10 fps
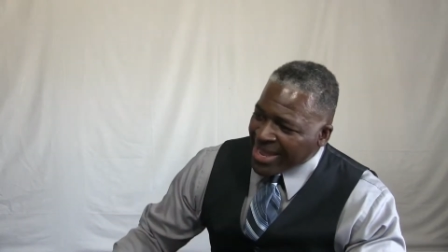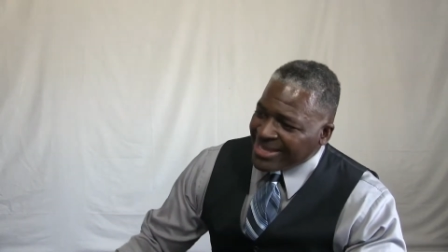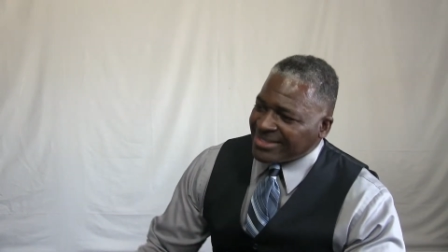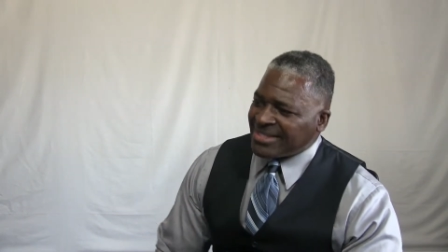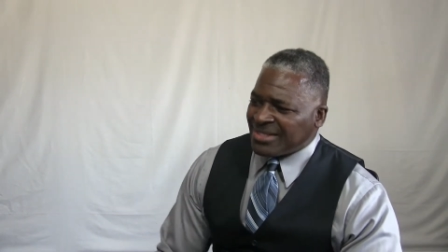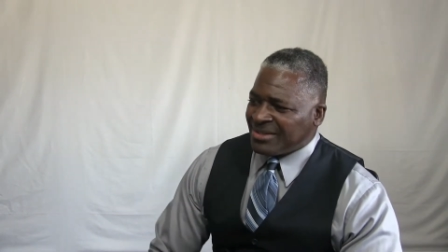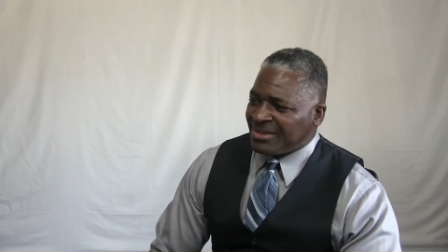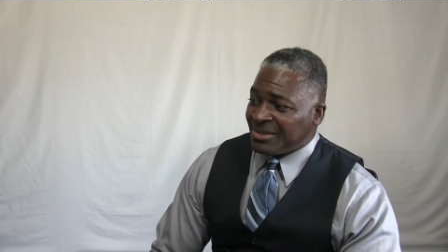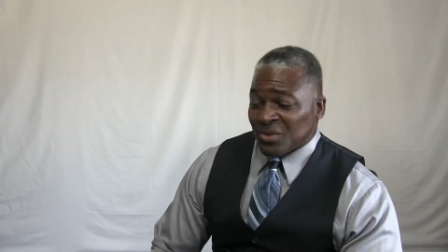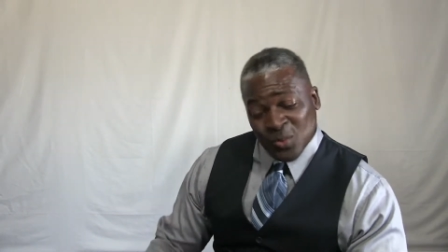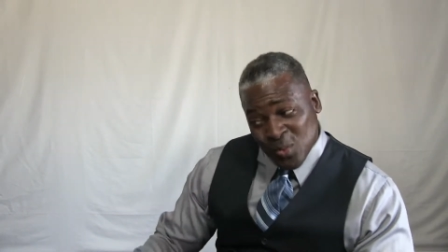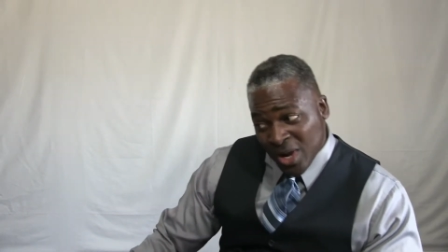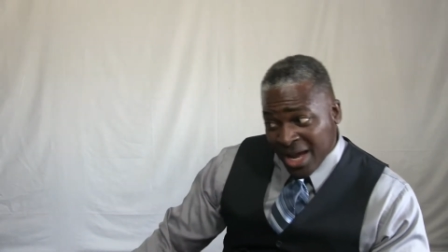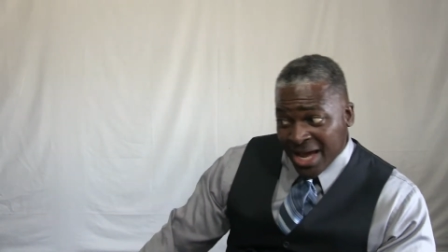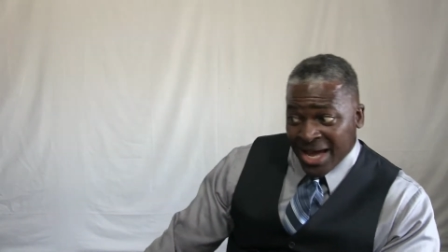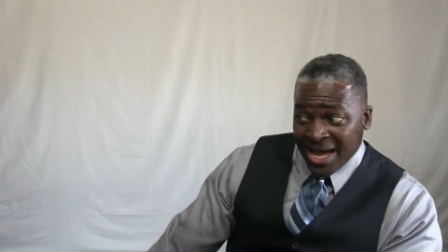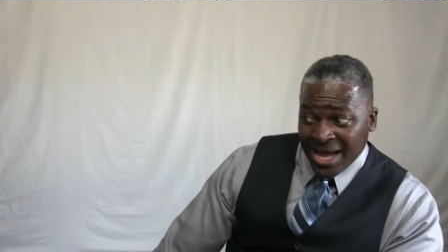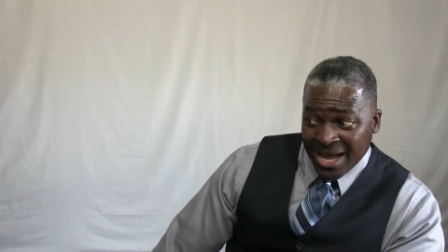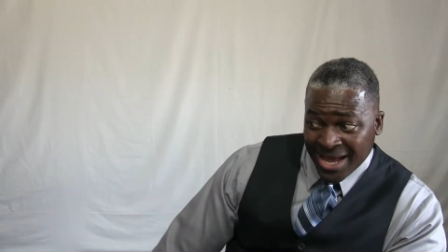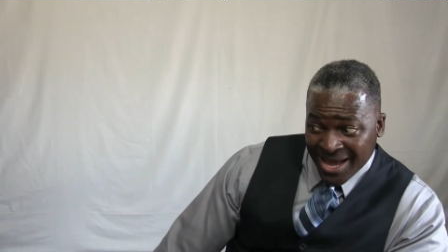Wait.
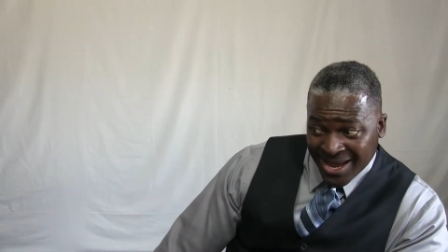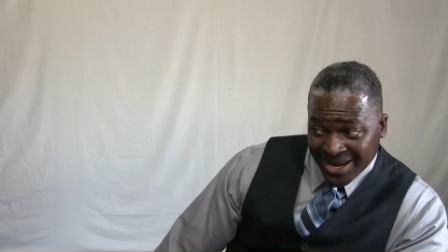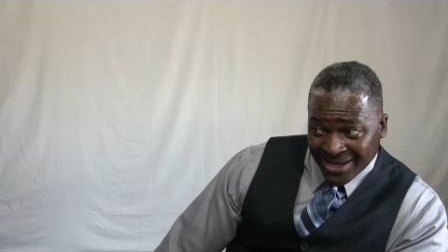What?